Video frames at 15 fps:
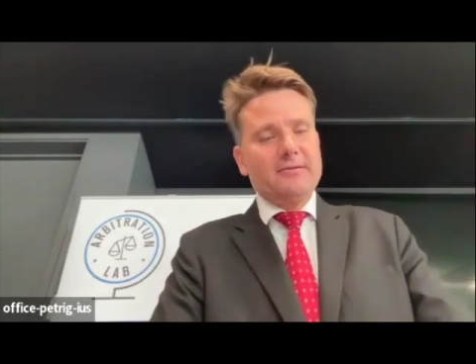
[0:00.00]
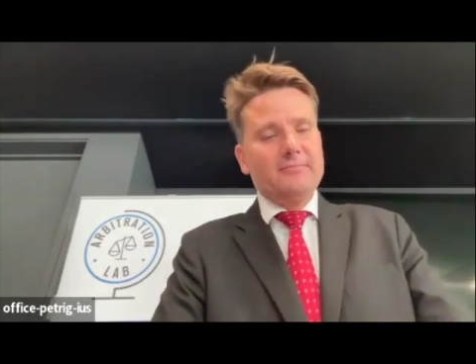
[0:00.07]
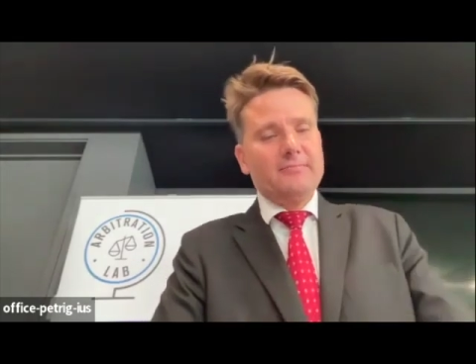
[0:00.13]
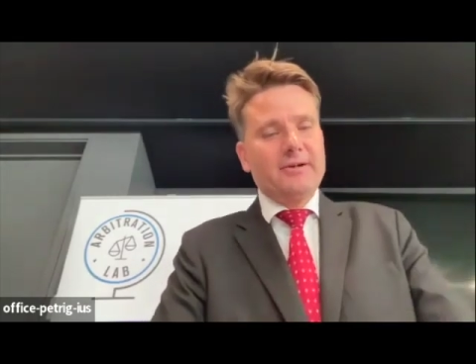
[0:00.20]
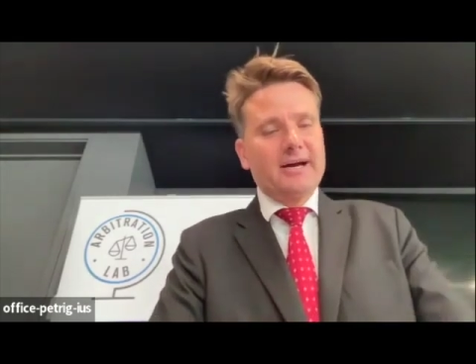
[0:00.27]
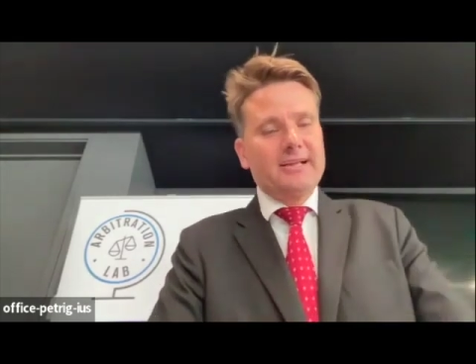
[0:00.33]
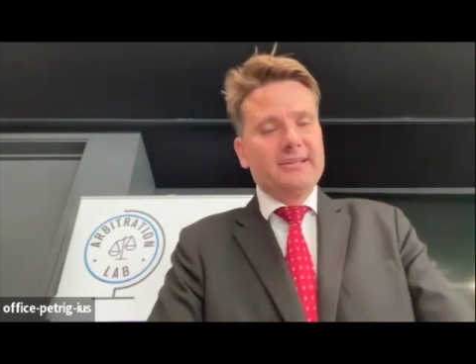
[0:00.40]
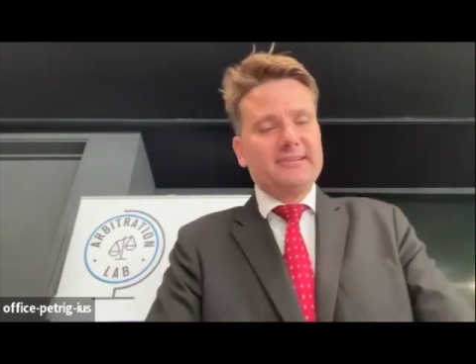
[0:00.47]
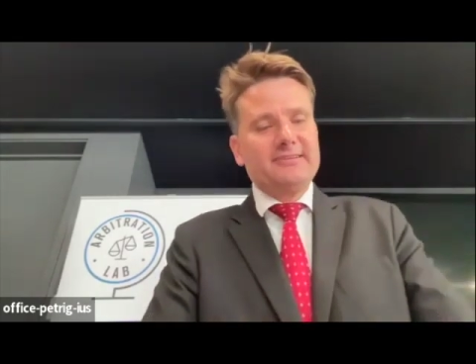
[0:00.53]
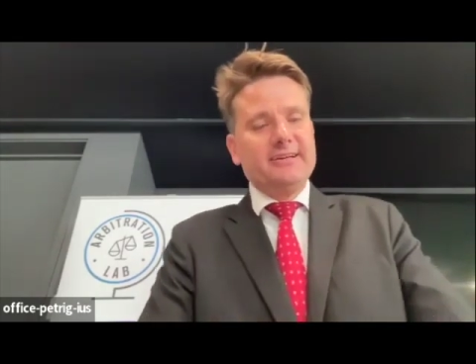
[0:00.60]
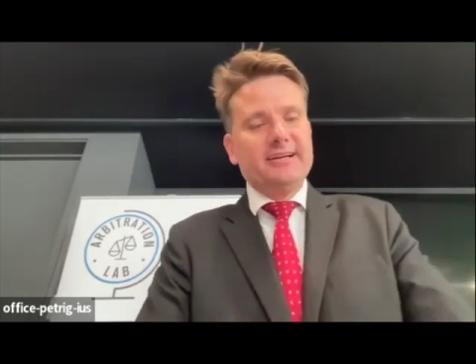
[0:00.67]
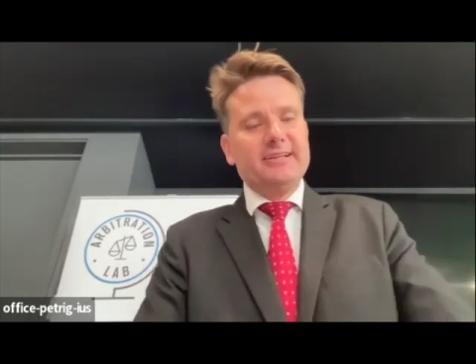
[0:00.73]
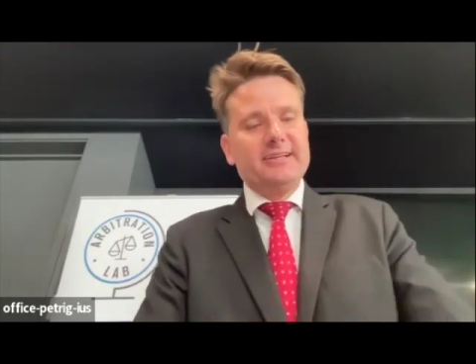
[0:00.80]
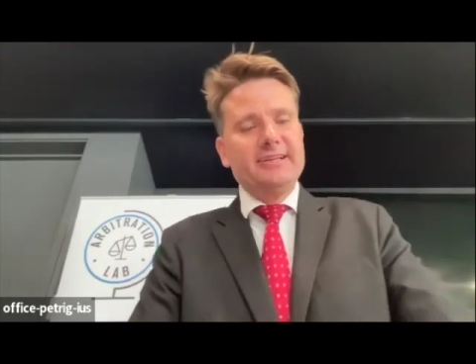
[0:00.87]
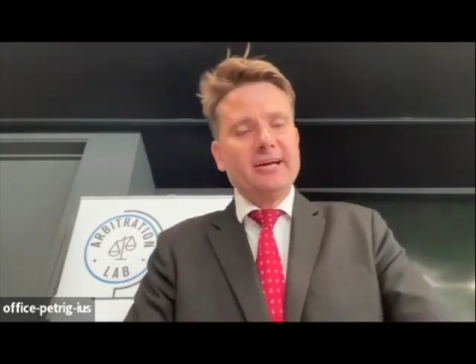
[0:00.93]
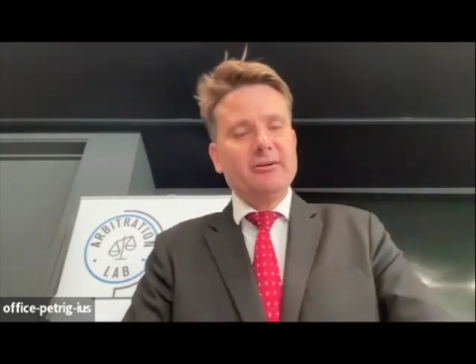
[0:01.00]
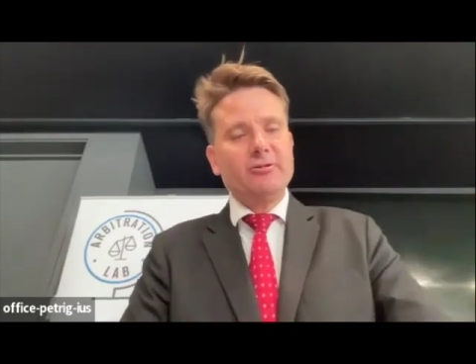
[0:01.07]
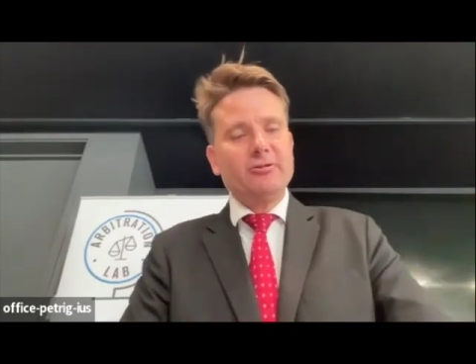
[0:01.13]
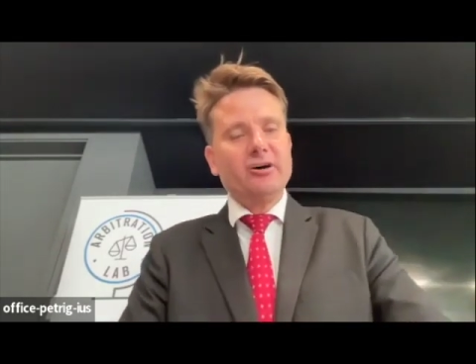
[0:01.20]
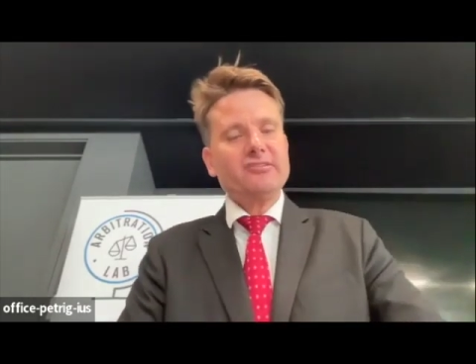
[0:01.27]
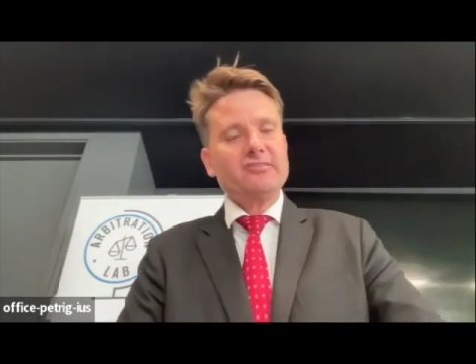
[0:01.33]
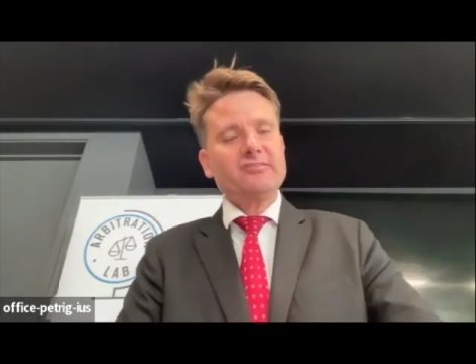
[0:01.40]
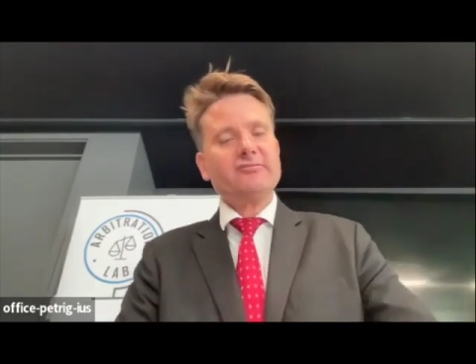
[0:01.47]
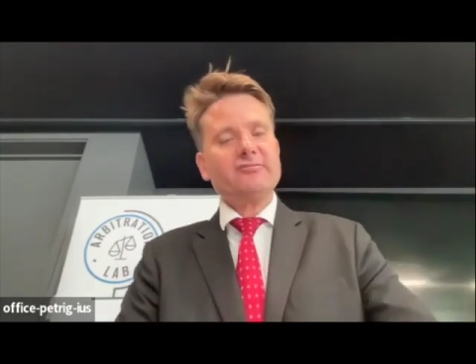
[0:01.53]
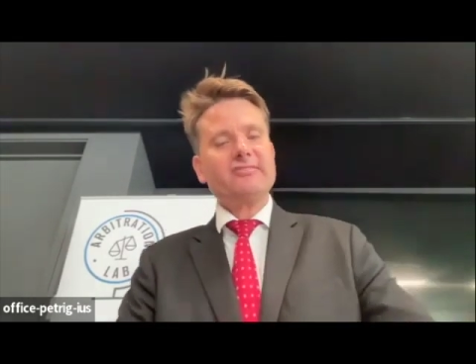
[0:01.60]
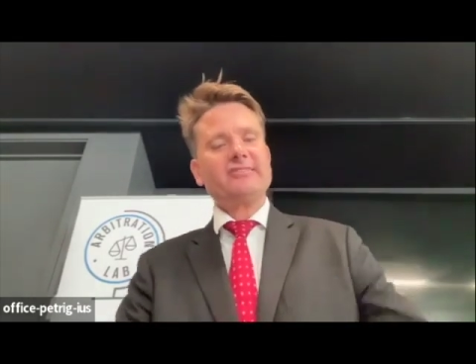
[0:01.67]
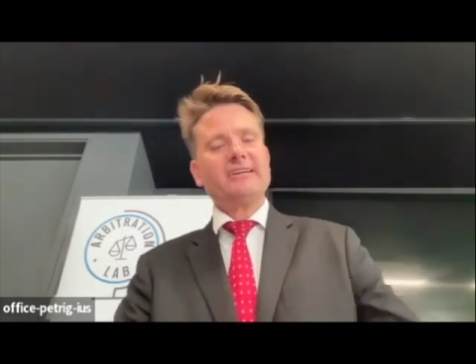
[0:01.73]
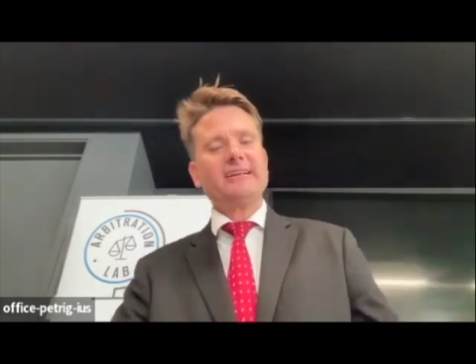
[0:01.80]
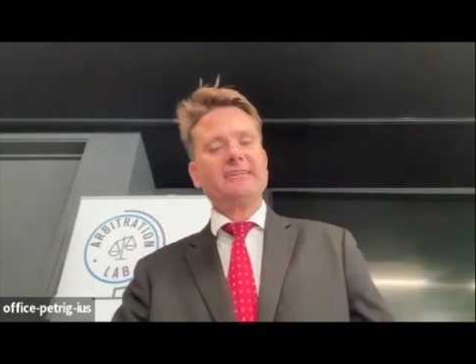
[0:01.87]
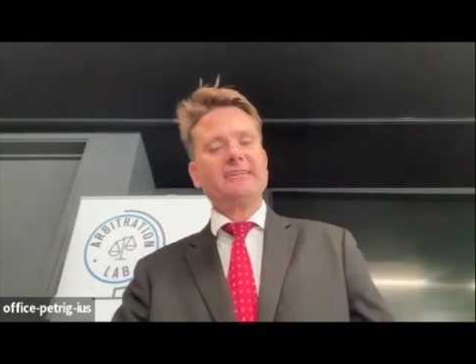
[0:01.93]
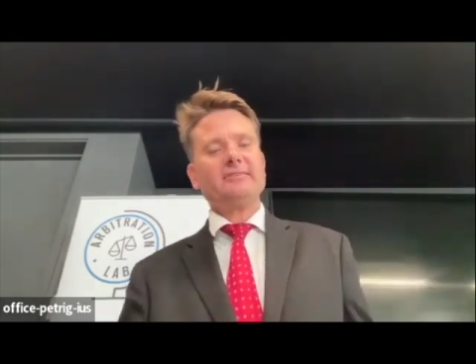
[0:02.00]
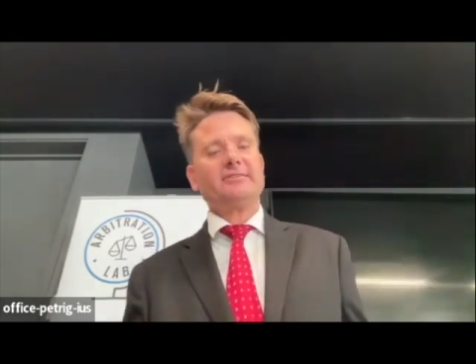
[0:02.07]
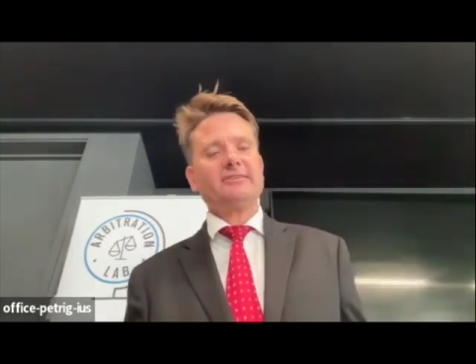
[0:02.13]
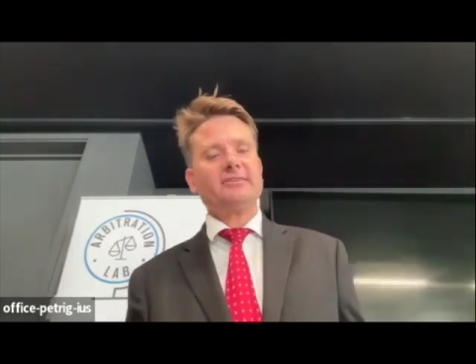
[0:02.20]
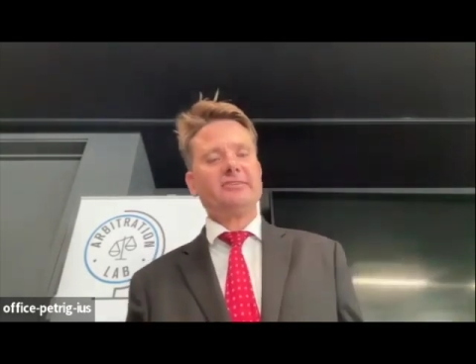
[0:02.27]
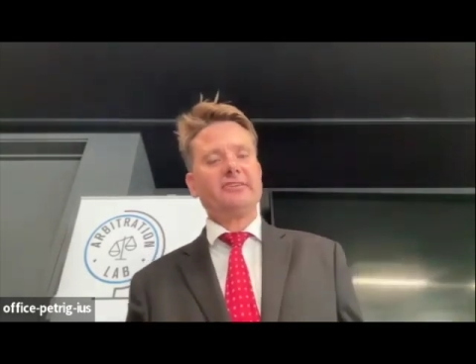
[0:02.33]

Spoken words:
But the idea was to settle the